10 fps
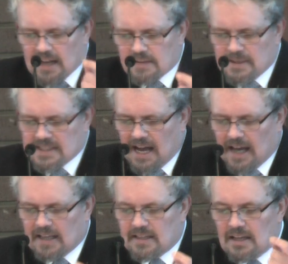
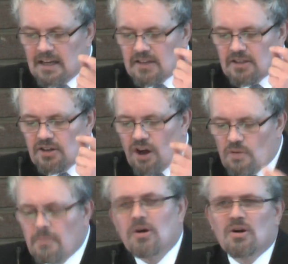appetite to
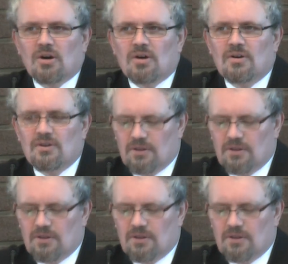know more,